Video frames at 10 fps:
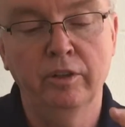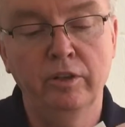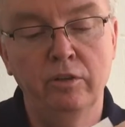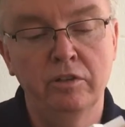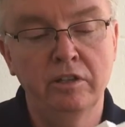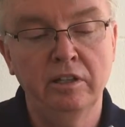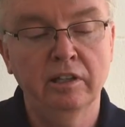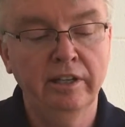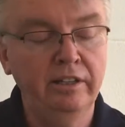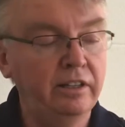going to use the
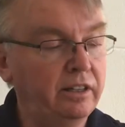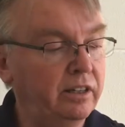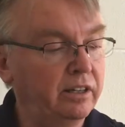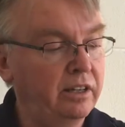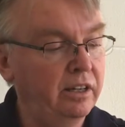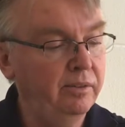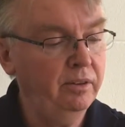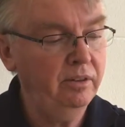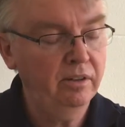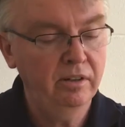lightning
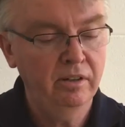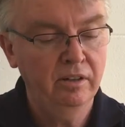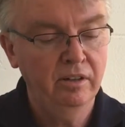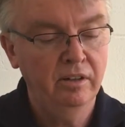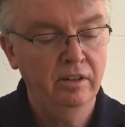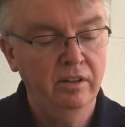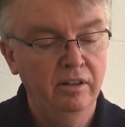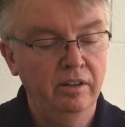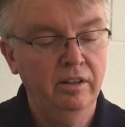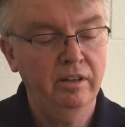cable,
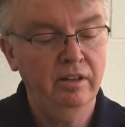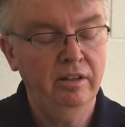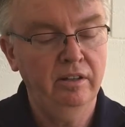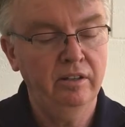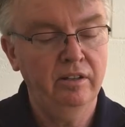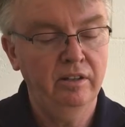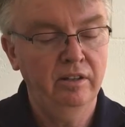and